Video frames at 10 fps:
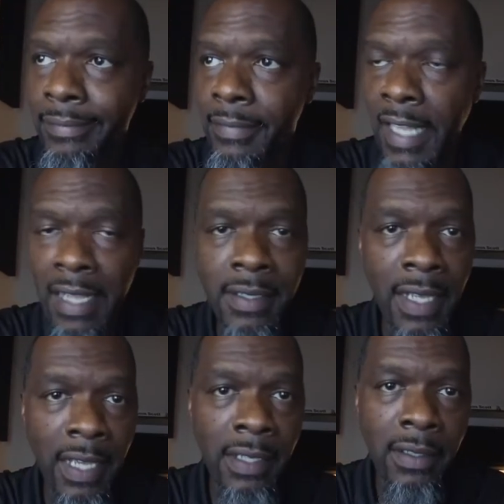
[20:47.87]
Next
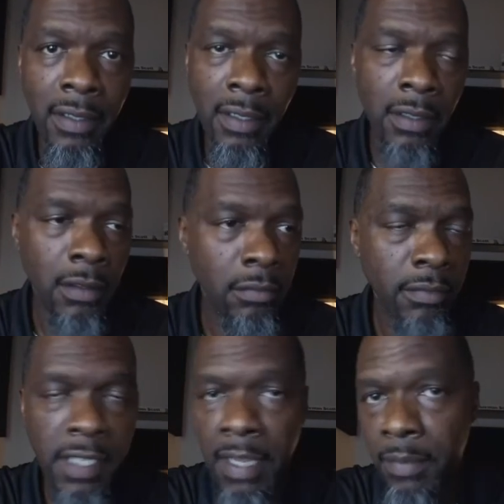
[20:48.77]
day,
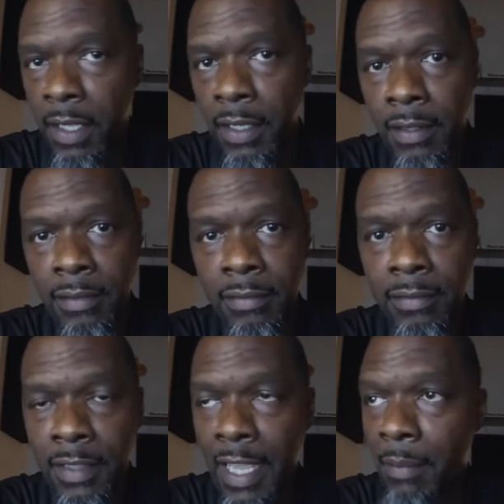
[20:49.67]
same thing,
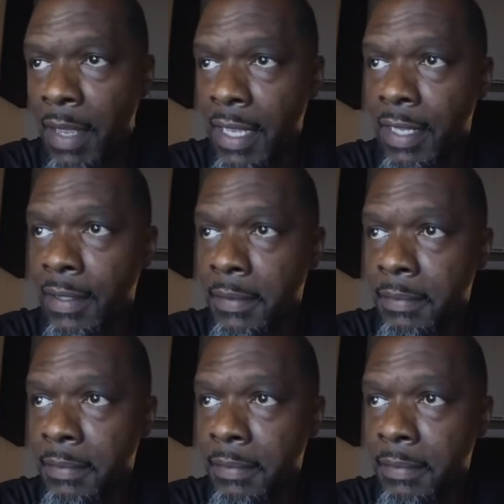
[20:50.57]
can't make it.